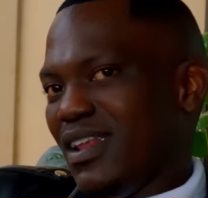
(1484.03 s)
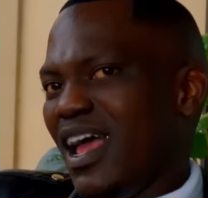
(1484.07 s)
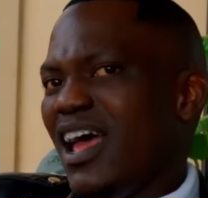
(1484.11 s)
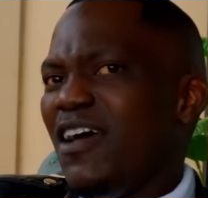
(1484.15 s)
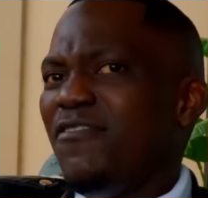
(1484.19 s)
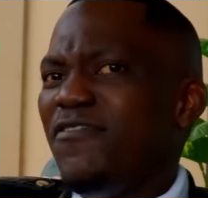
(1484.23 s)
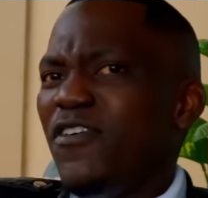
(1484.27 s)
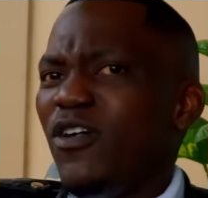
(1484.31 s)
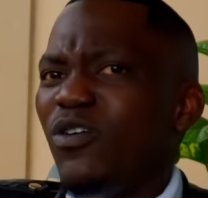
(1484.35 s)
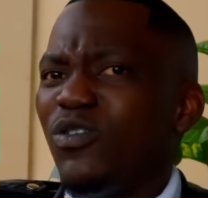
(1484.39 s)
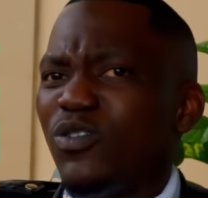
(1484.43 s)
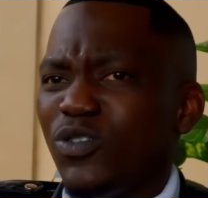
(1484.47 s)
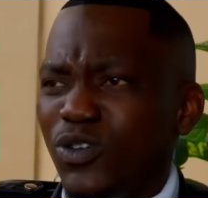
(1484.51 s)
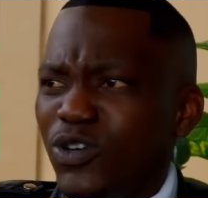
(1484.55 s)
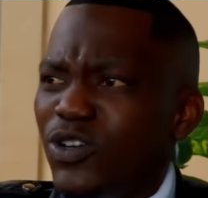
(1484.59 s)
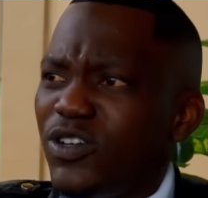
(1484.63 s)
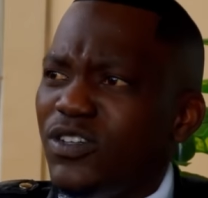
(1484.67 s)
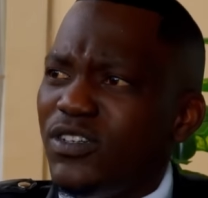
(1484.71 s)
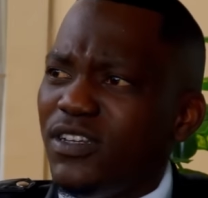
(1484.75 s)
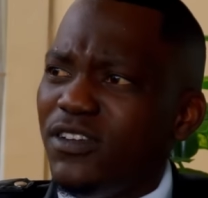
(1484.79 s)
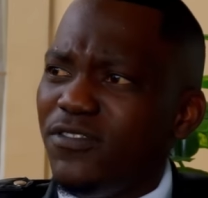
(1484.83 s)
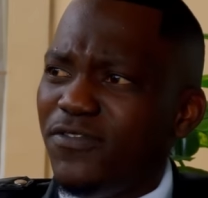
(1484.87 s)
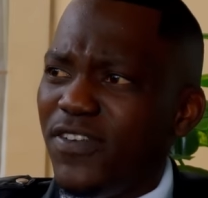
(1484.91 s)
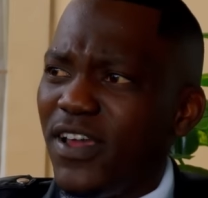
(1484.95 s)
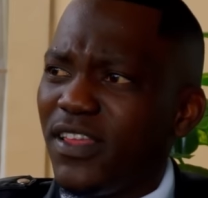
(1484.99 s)
I felt
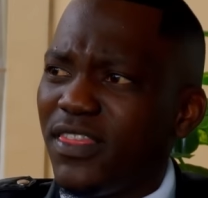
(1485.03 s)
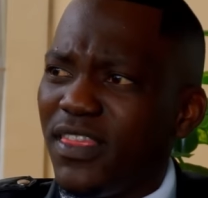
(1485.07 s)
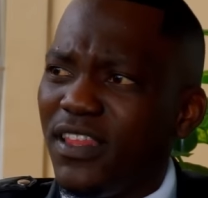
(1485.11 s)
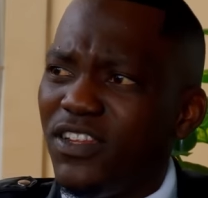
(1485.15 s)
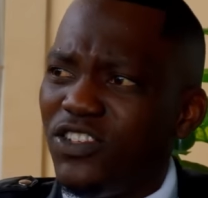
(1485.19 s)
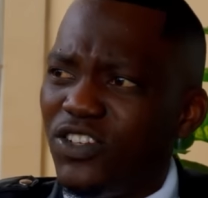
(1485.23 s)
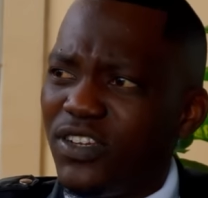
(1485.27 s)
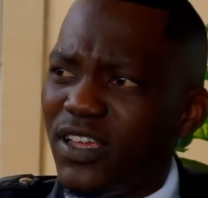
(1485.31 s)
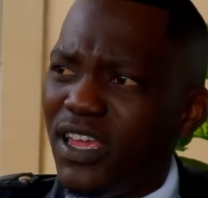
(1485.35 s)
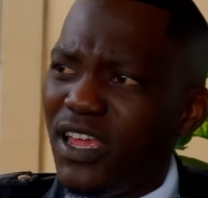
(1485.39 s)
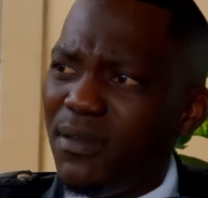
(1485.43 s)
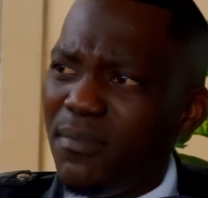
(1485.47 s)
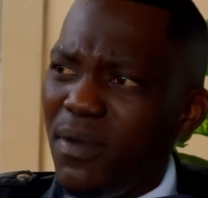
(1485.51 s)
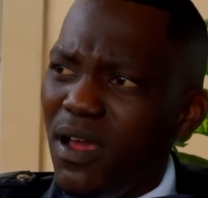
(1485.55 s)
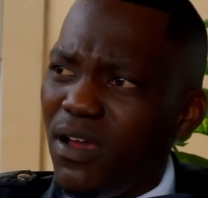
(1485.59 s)
good, in fact, that she came